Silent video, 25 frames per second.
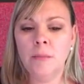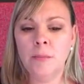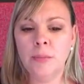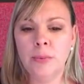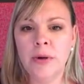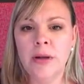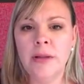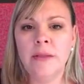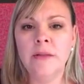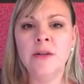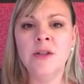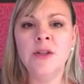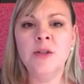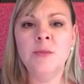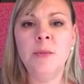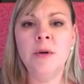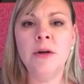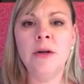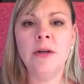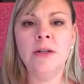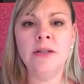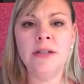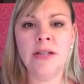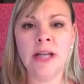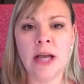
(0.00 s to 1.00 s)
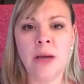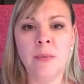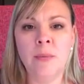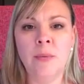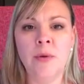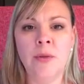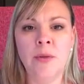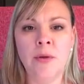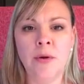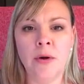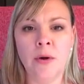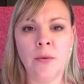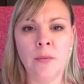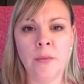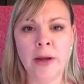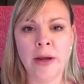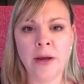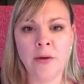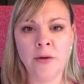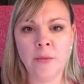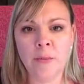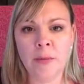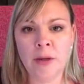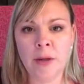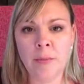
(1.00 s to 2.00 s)
bring their spirits up when they're
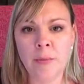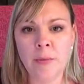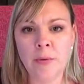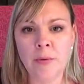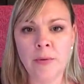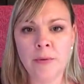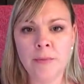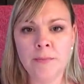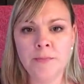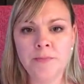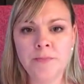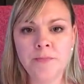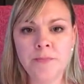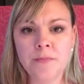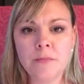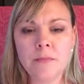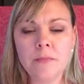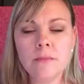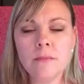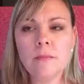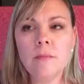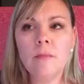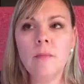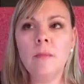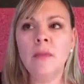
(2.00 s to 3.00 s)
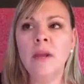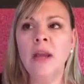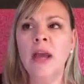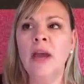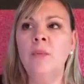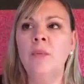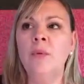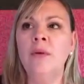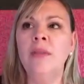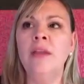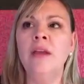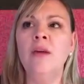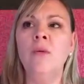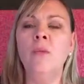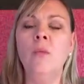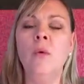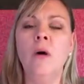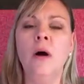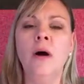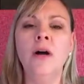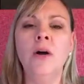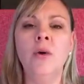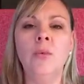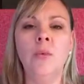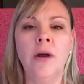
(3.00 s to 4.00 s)
around people, and when they
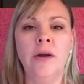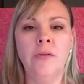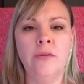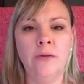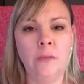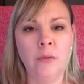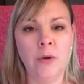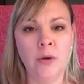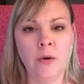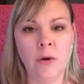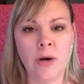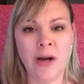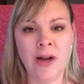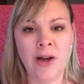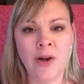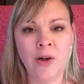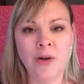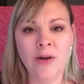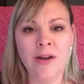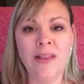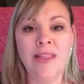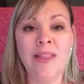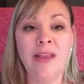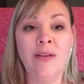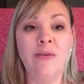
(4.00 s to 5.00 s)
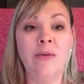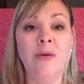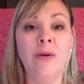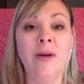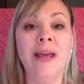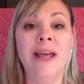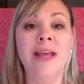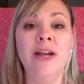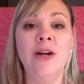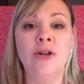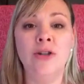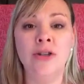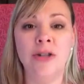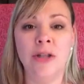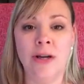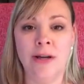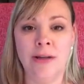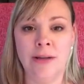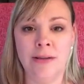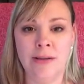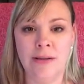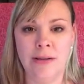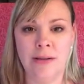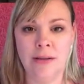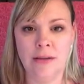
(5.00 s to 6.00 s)
walk away from a crowd, they feel
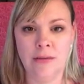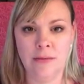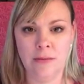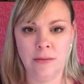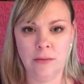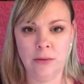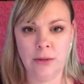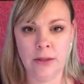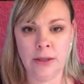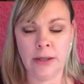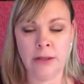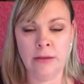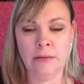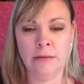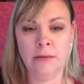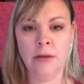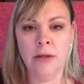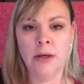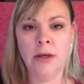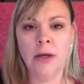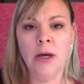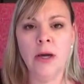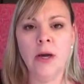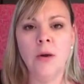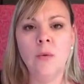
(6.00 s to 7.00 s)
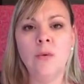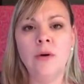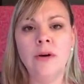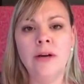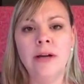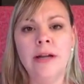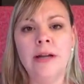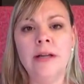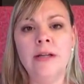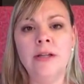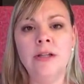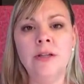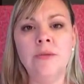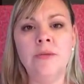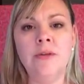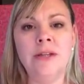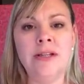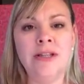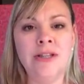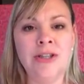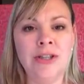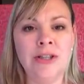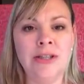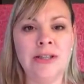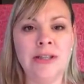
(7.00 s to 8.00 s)
energized. Okay, where an introvert
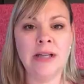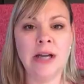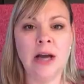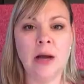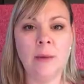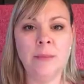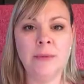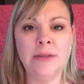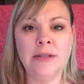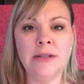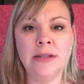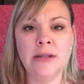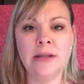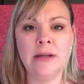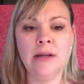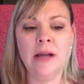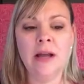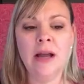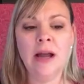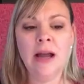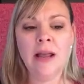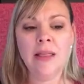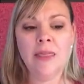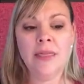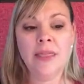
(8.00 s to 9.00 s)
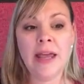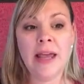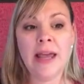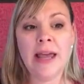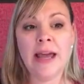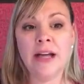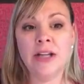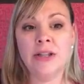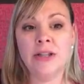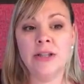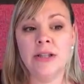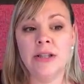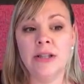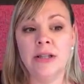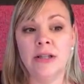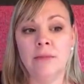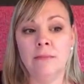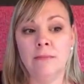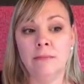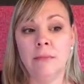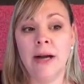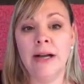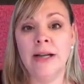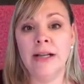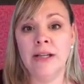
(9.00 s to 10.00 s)
is the opposite. They actually
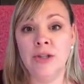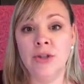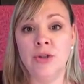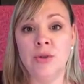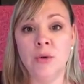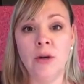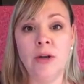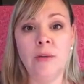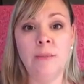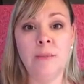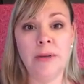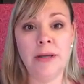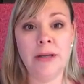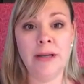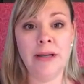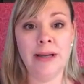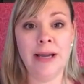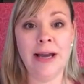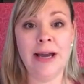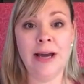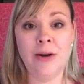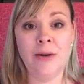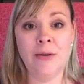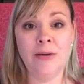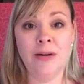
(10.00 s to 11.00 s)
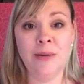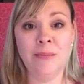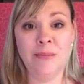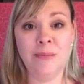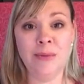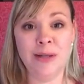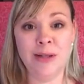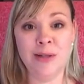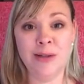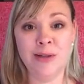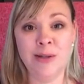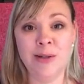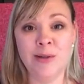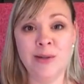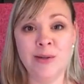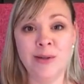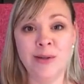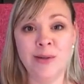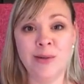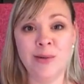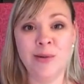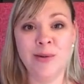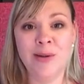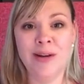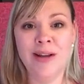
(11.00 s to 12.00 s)
might enjoy being out and being
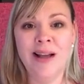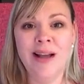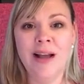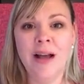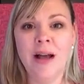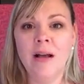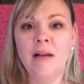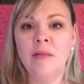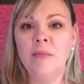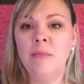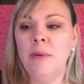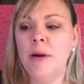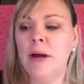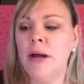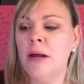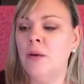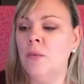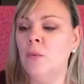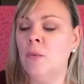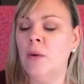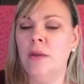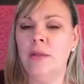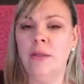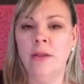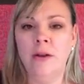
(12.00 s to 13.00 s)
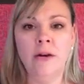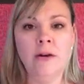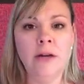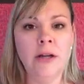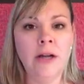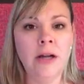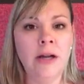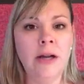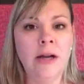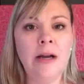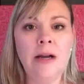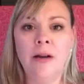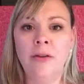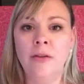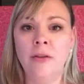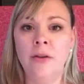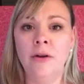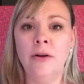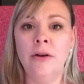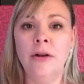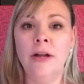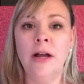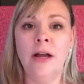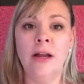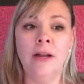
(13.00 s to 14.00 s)
social, but when they're done,
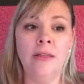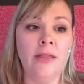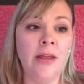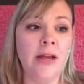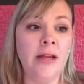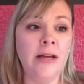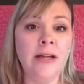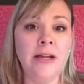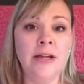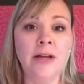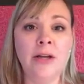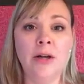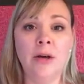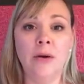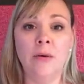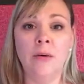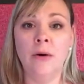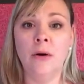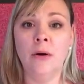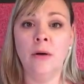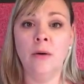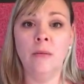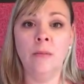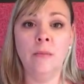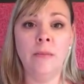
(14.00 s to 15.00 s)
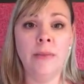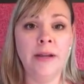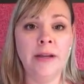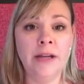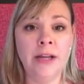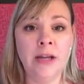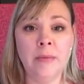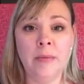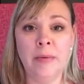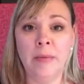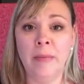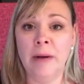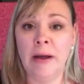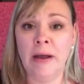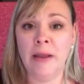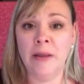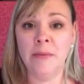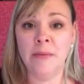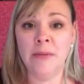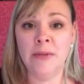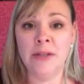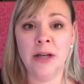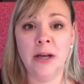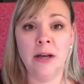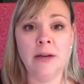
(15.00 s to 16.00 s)
they're done. They need to go home. They need to be by
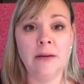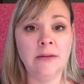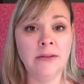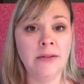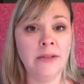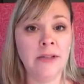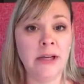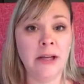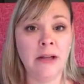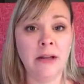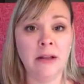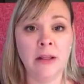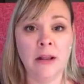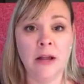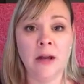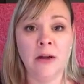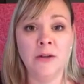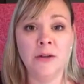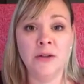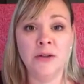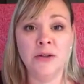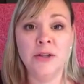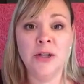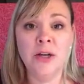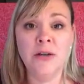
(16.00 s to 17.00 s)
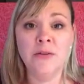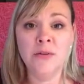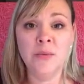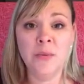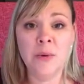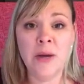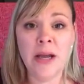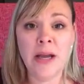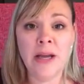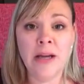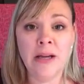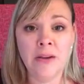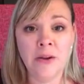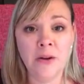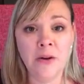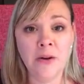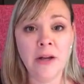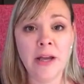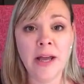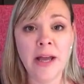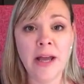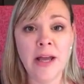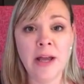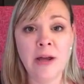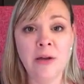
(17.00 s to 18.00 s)
themselves. They need to lock themselves away in their
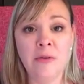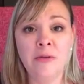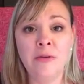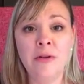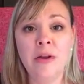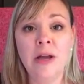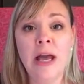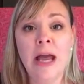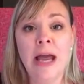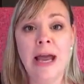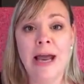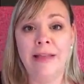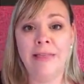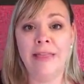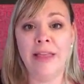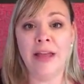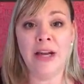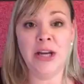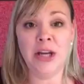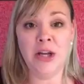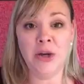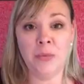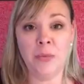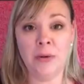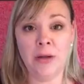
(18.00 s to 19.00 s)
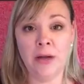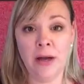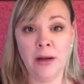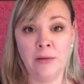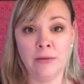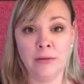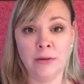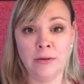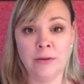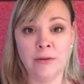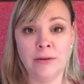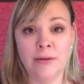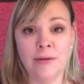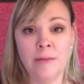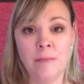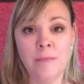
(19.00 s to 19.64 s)
cave, and they need to recover.